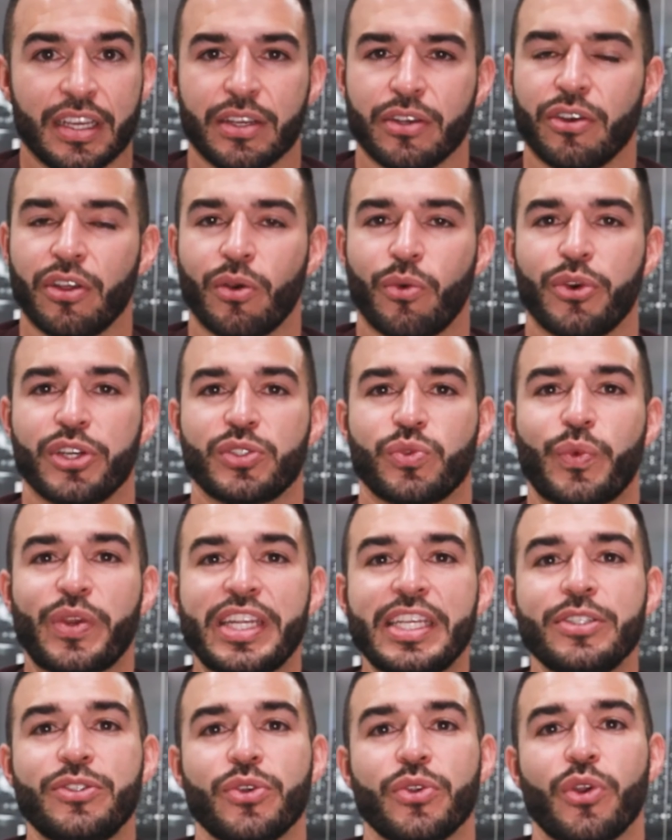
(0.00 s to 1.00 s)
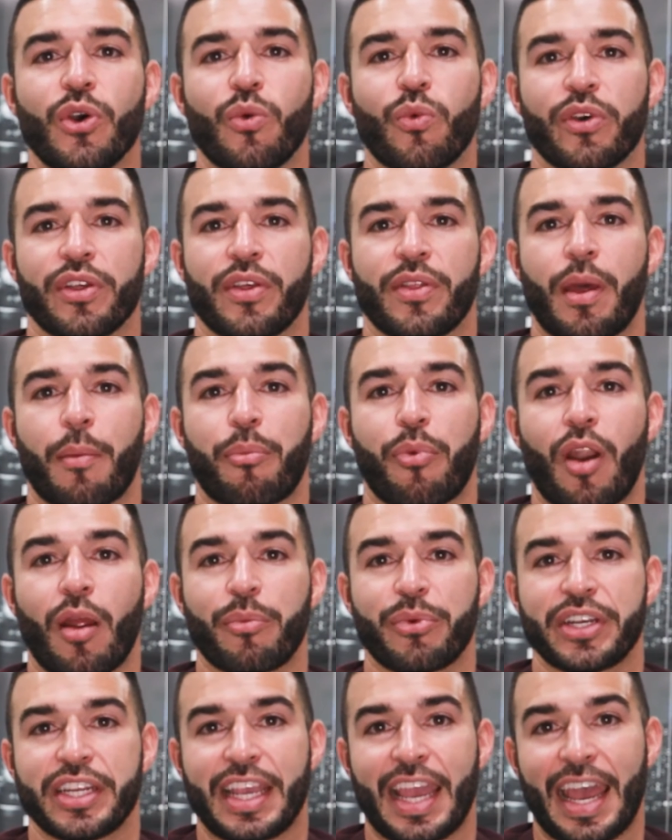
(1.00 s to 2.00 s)
In other words, we need to know whether the
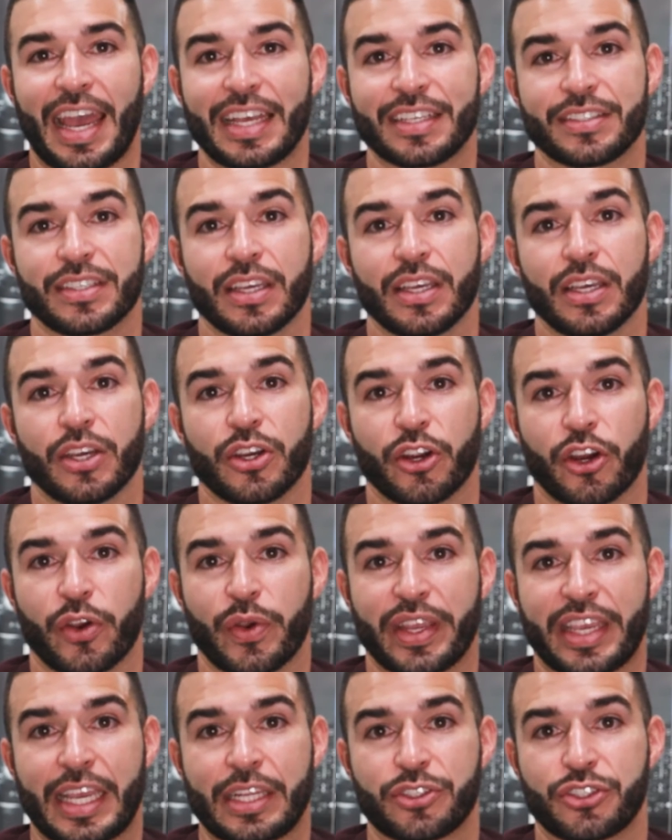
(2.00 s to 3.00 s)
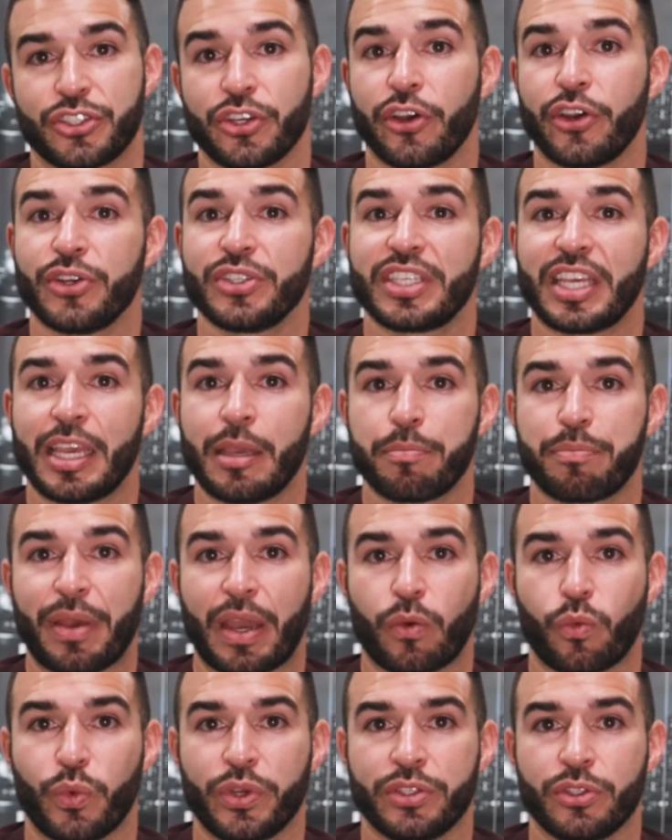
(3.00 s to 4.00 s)
property has hurricane shutters,
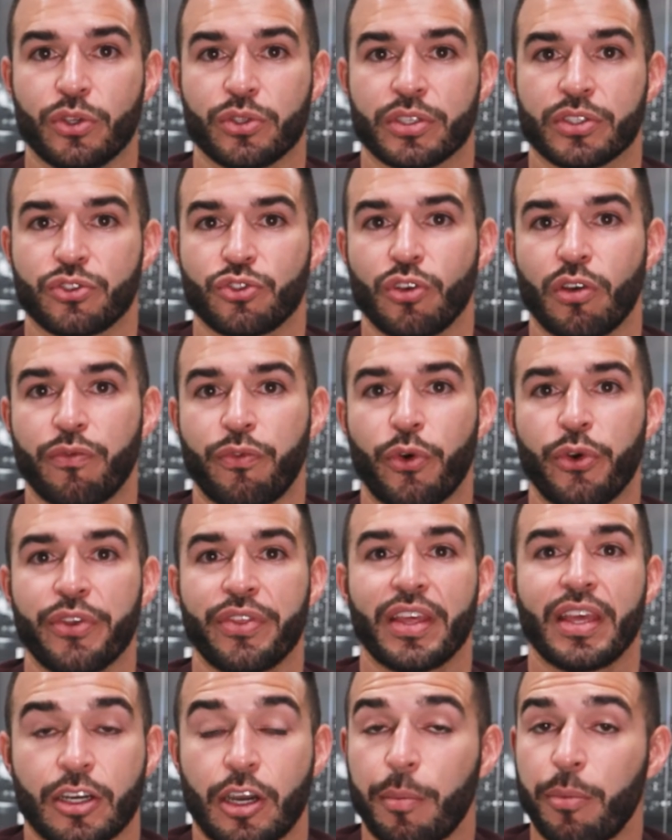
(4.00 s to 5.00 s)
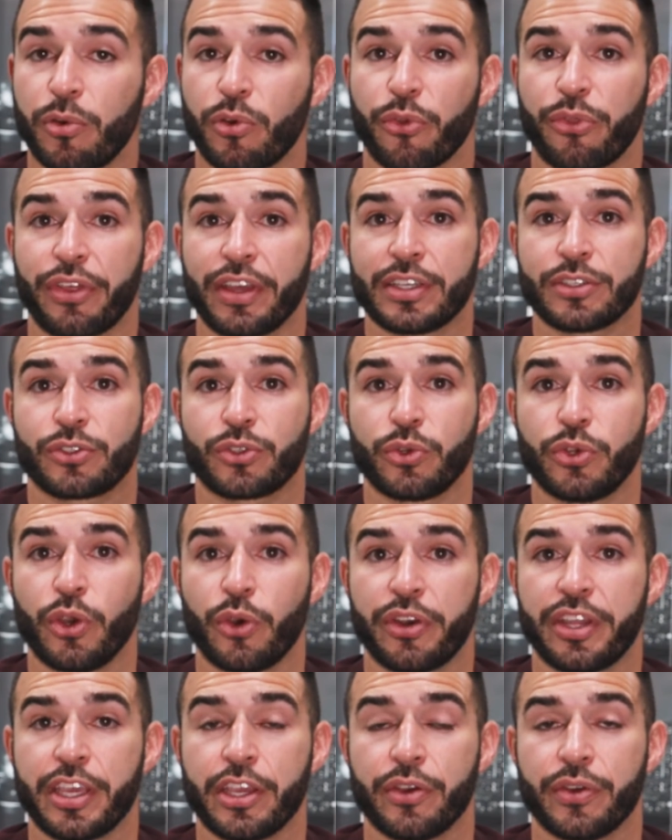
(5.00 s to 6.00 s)
impact windows, and so forth. A couple of things to
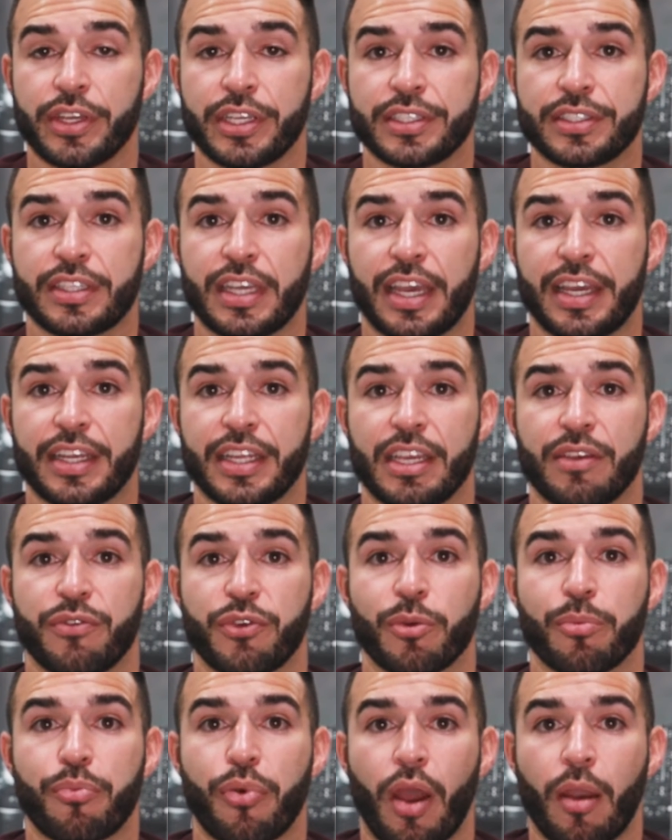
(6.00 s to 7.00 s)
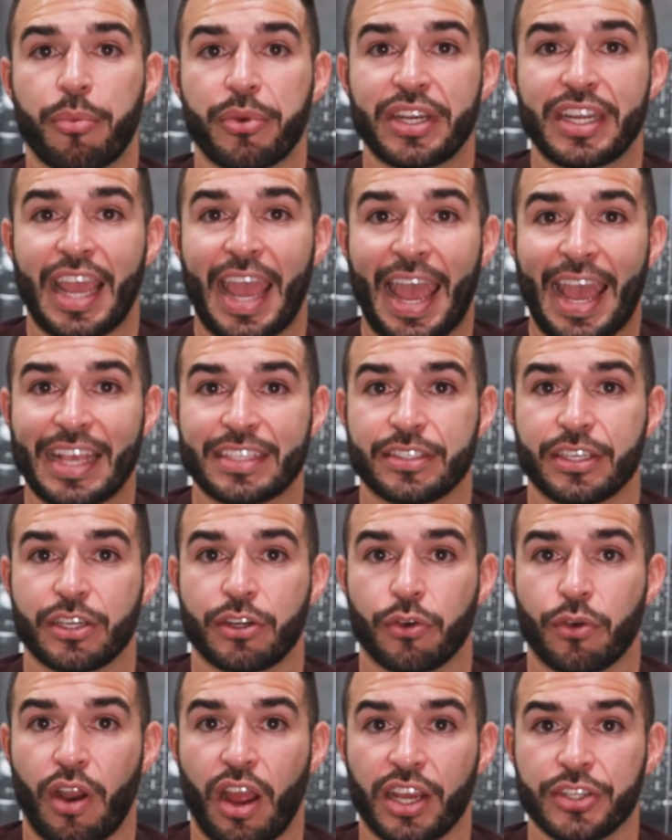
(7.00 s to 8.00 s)
note here is that if your property has a
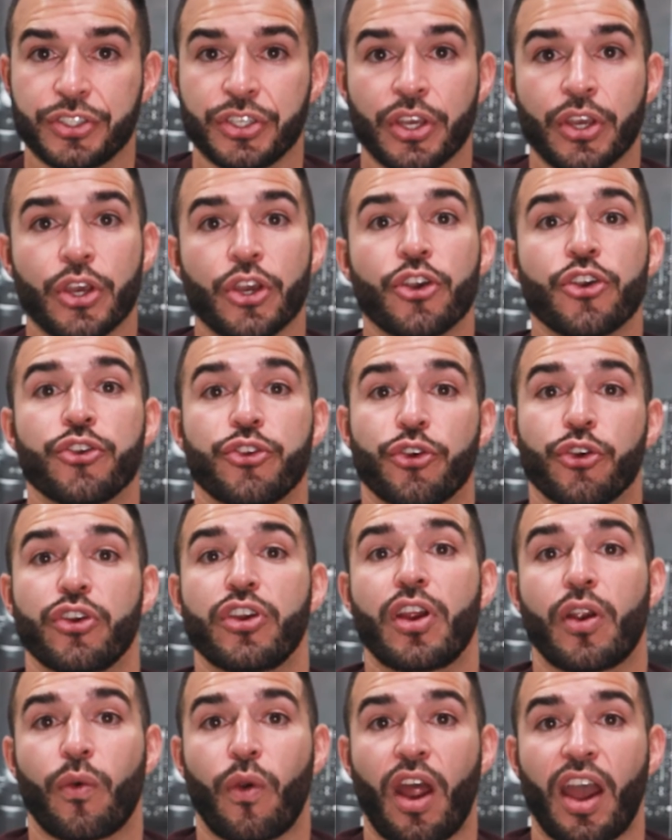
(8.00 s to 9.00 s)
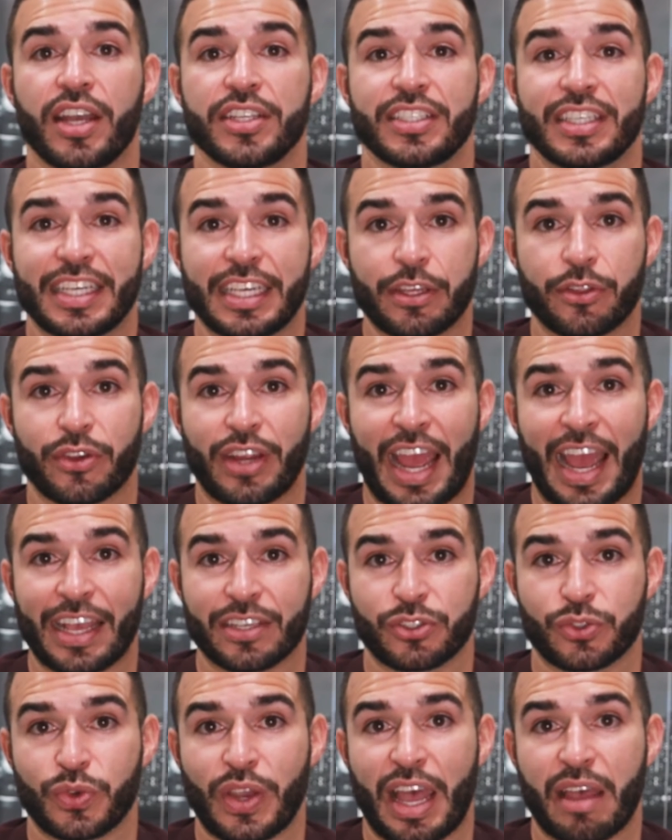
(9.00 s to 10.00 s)
garage, your garage either
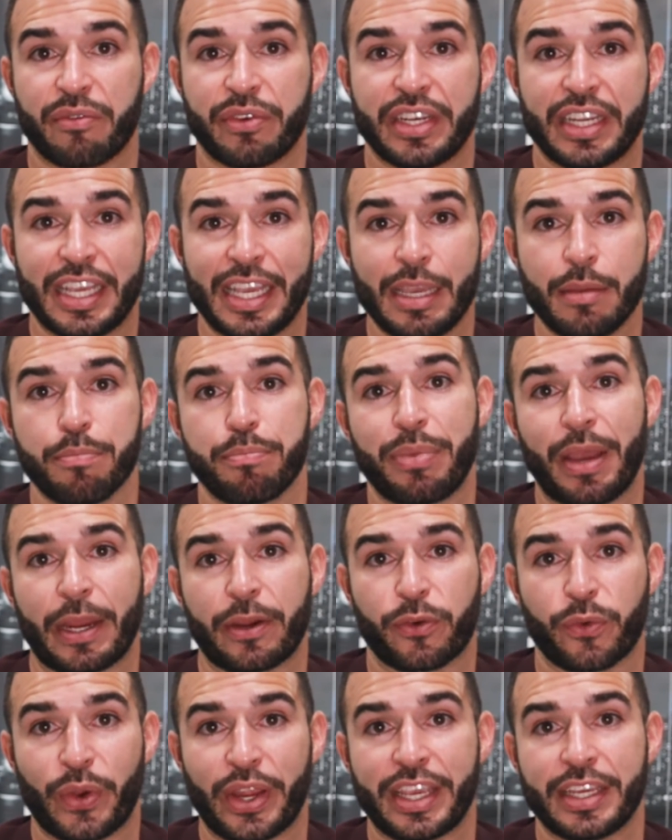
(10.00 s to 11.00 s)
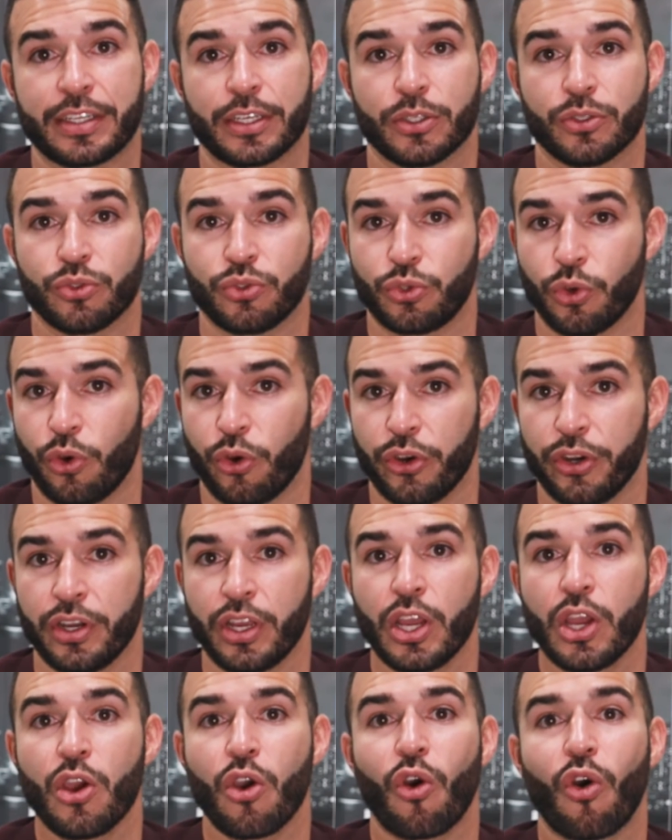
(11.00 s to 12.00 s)
has to have an impact grade door
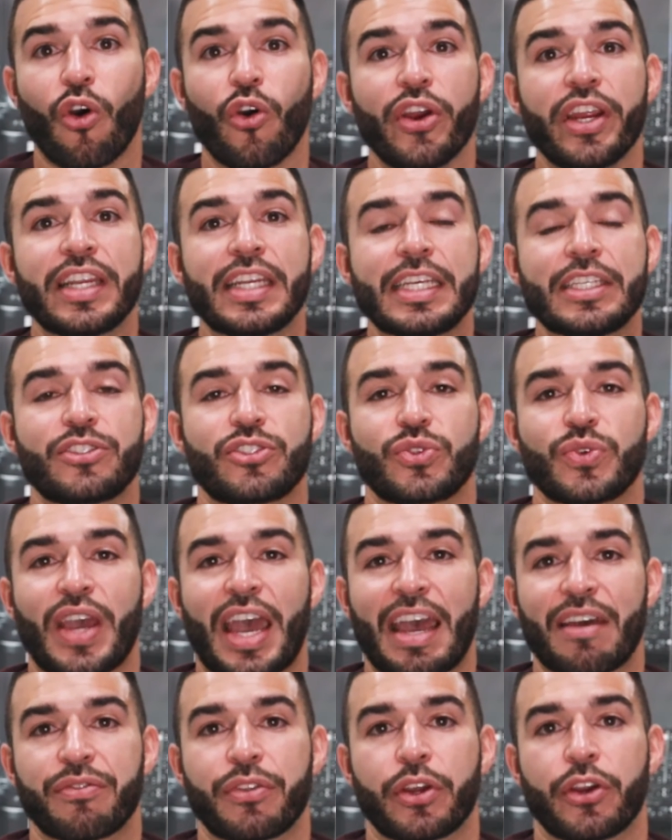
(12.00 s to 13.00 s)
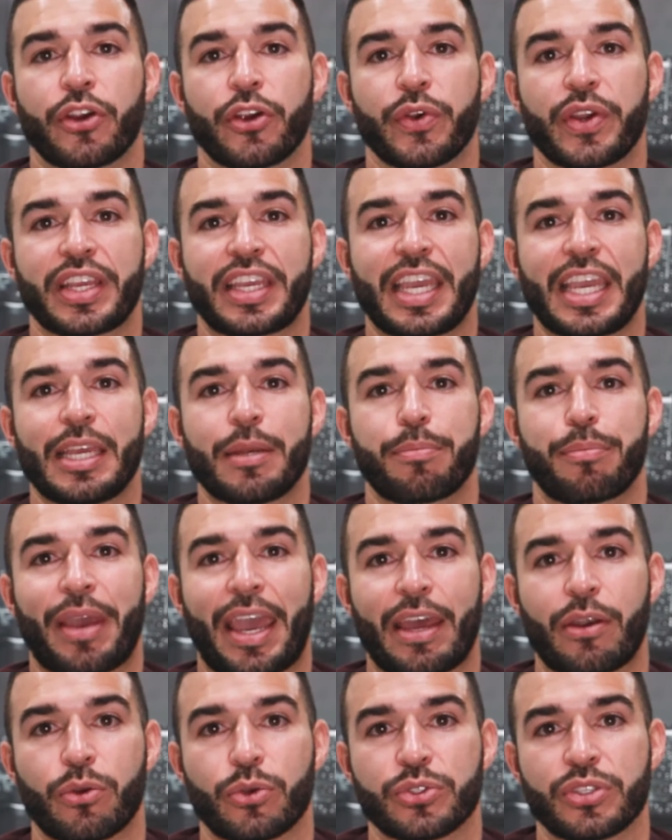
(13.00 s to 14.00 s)
or it needs to have the hurricane
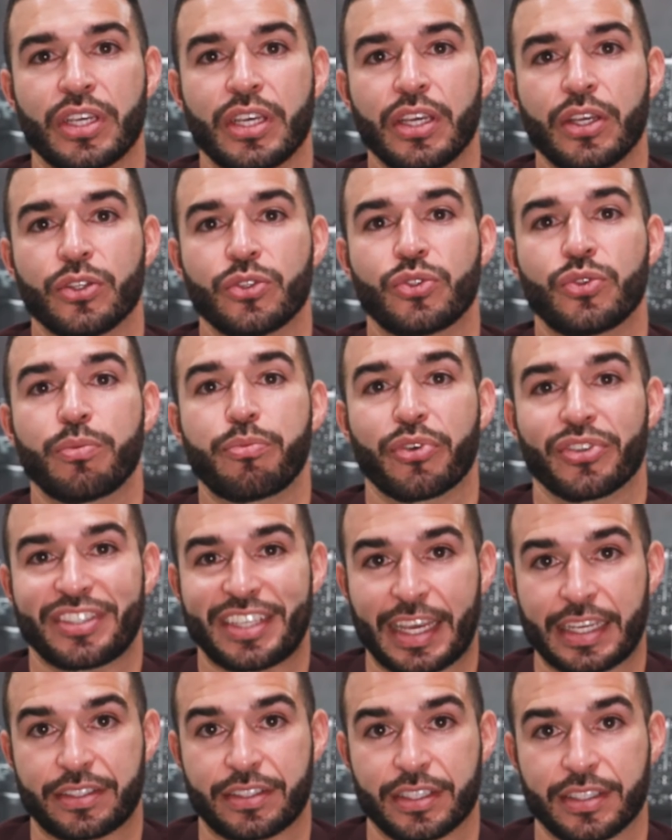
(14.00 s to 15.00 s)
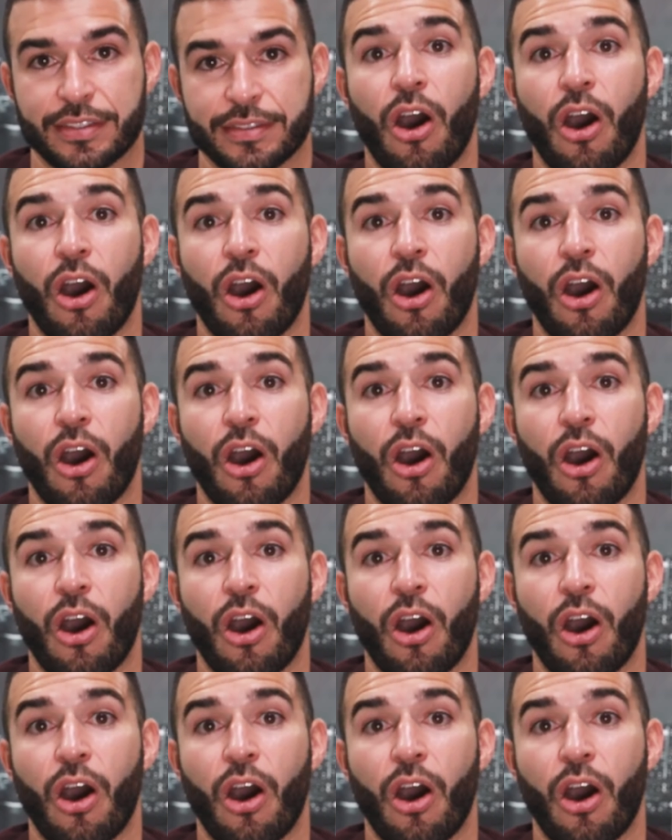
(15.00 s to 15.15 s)
panels to protect it.